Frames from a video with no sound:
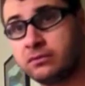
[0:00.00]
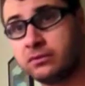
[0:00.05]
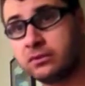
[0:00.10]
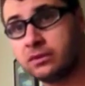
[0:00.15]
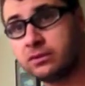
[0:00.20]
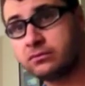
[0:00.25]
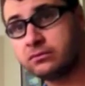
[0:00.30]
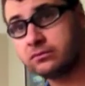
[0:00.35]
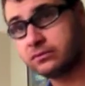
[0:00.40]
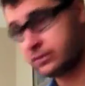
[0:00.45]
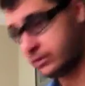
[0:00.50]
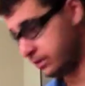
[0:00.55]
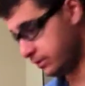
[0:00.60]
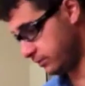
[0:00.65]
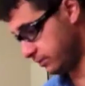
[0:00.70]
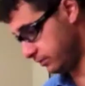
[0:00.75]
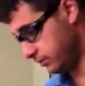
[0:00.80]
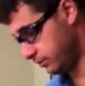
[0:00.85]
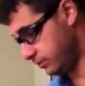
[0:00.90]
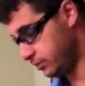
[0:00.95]
it
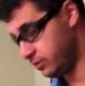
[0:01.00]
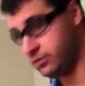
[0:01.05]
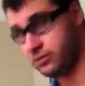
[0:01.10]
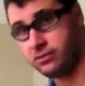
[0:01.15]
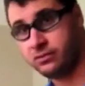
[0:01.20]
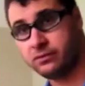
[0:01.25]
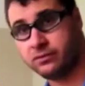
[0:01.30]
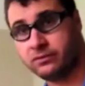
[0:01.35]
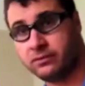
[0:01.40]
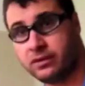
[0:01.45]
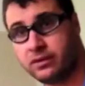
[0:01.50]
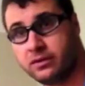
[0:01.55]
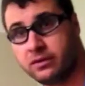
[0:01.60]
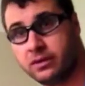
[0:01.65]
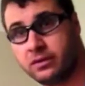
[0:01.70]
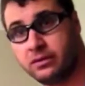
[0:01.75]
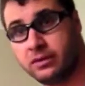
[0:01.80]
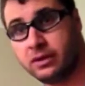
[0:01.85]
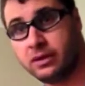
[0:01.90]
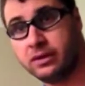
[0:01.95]
doesn't show here.
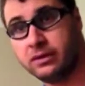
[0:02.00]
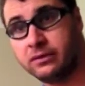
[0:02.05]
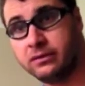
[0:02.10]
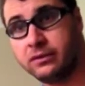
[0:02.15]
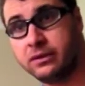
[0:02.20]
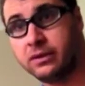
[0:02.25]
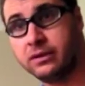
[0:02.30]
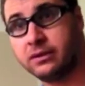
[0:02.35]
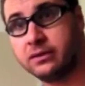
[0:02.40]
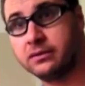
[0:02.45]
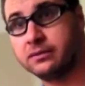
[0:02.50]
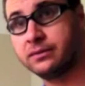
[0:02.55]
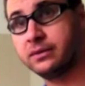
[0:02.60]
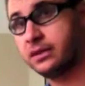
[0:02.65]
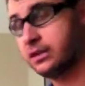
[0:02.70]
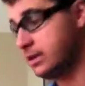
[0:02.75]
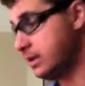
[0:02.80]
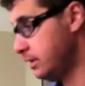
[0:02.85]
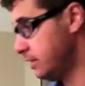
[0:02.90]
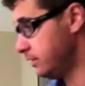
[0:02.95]

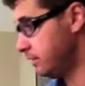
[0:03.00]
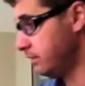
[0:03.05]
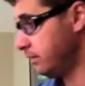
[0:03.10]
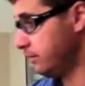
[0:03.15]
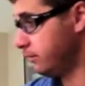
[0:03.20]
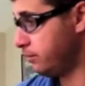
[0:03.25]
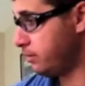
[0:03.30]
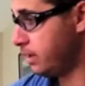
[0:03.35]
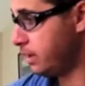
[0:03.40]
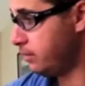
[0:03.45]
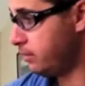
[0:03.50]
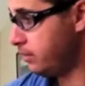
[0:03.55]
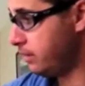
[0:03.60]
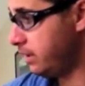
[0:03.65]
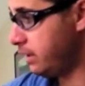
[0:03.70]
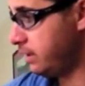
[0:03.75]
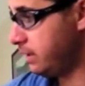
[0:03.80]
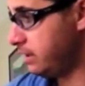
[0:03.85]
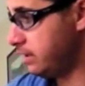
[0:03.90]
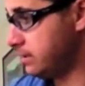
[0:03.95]
So if my
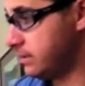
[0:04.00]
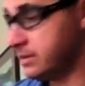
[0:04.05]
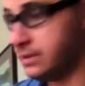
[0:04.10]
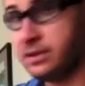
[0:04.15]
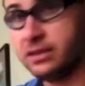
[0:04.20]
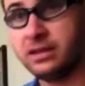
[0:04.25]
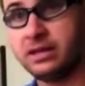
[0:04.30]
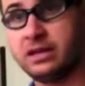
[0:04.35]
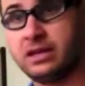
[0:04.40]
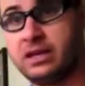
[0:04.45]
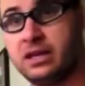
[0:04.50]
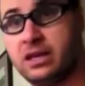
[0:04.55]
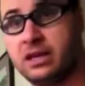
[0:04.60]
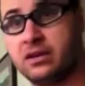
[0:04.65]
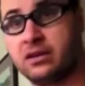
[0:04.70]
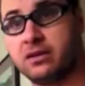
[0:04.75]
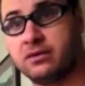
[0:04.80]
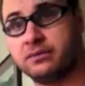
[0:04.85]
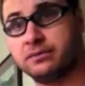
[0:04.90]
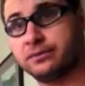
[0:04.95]
pain is
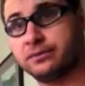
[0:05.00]
here,